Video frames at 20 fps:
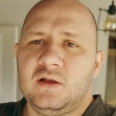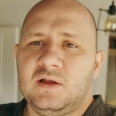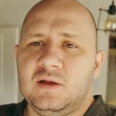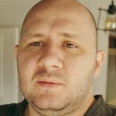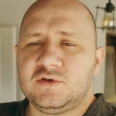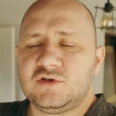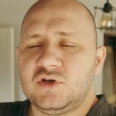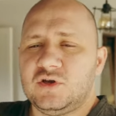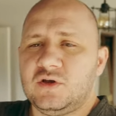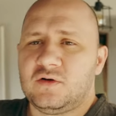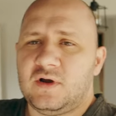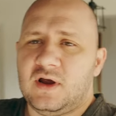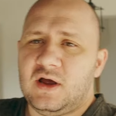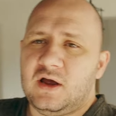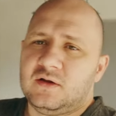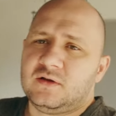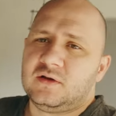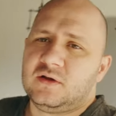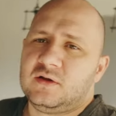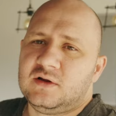Let me show you
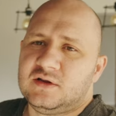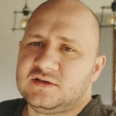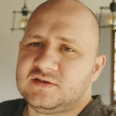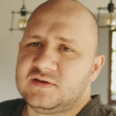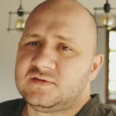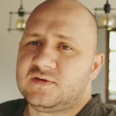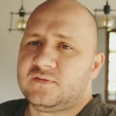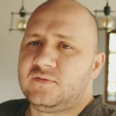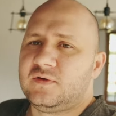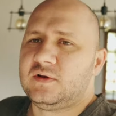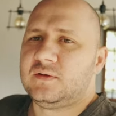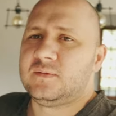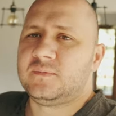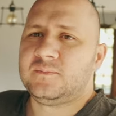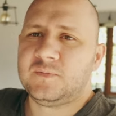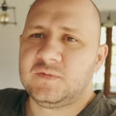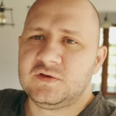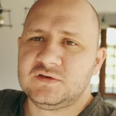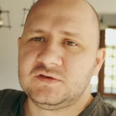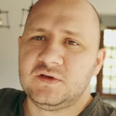around. Let's have some fun.
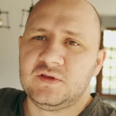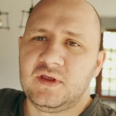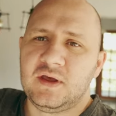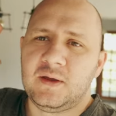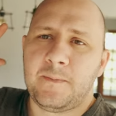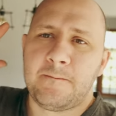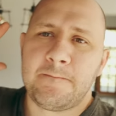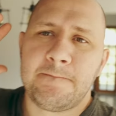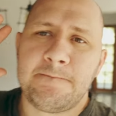See you there.